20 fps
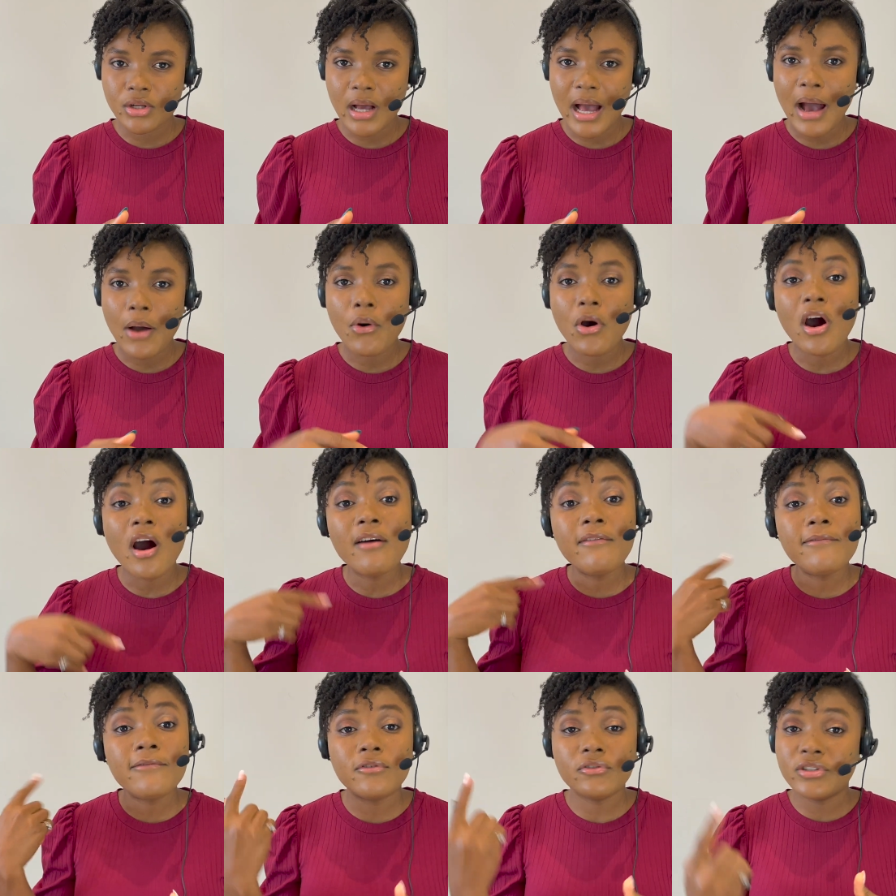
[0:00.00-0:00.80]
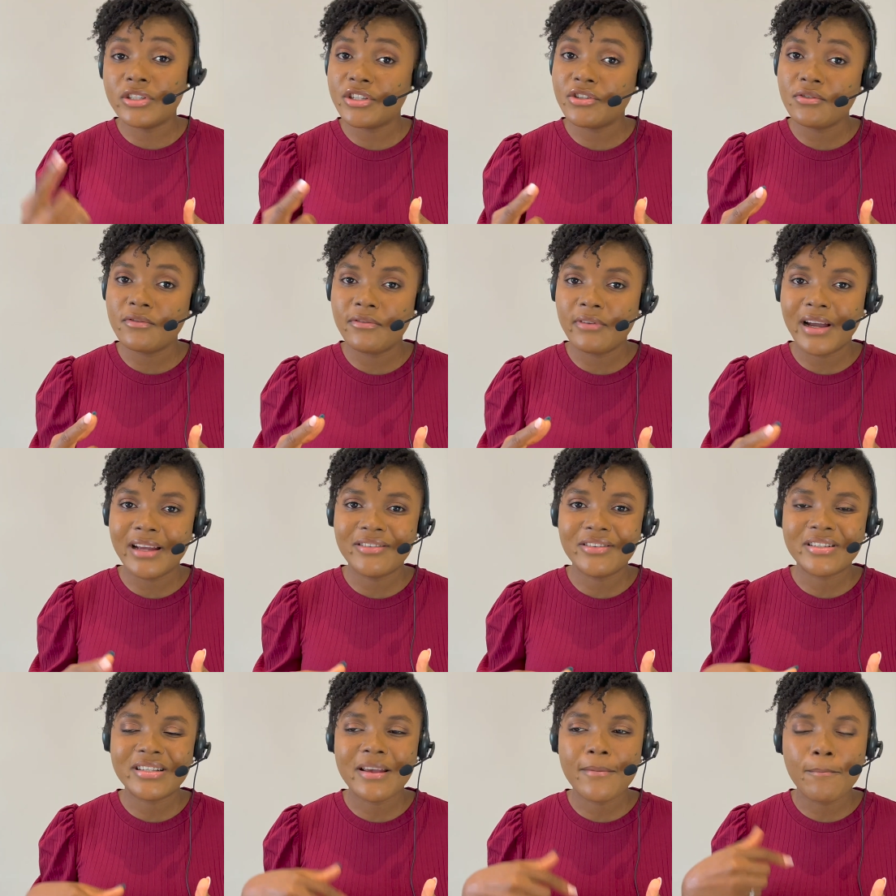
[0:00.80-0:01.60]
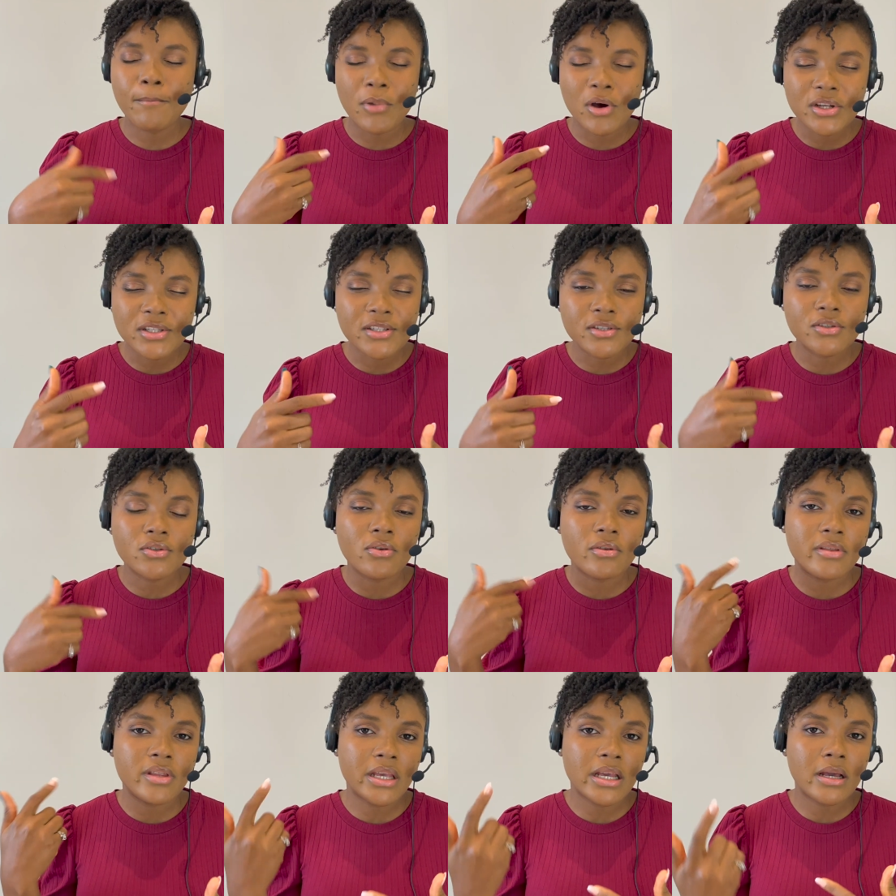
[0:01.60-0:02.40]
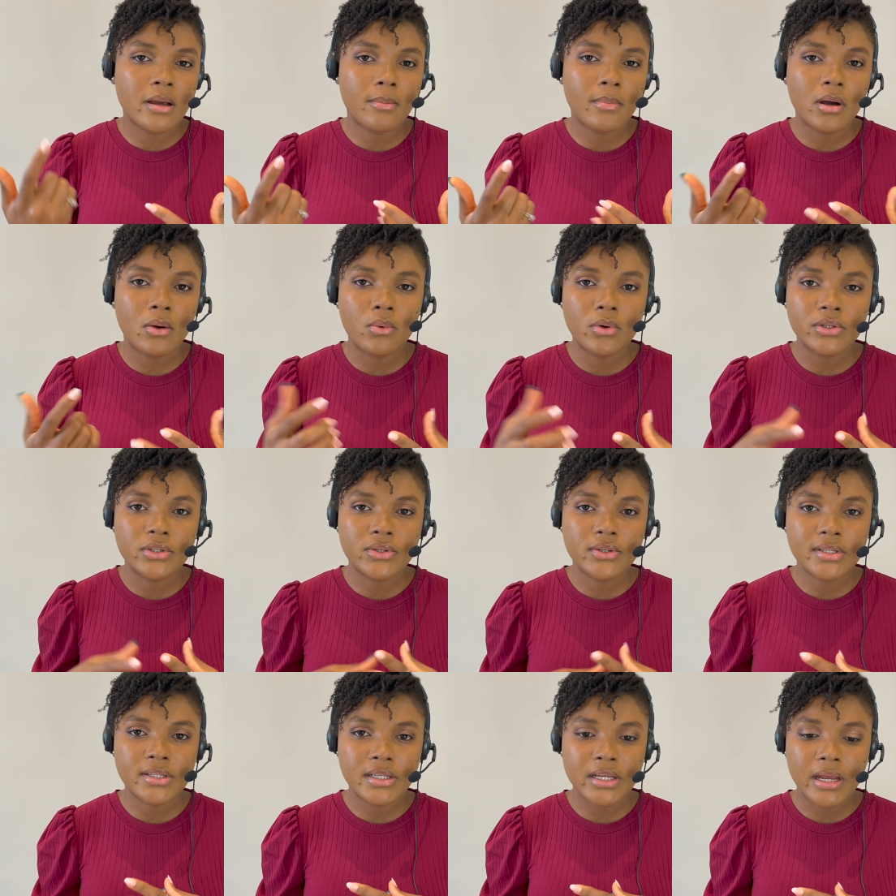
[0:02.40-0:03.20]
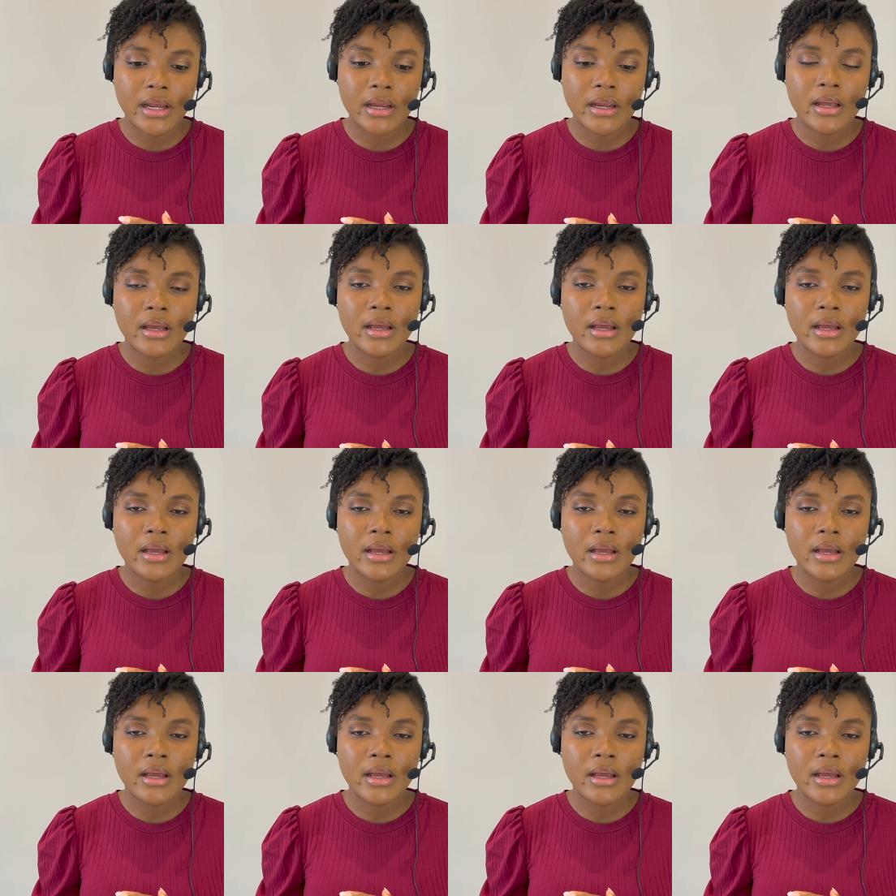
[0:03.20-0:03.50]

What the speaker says: How often did you find yourself pausing to think about what to say?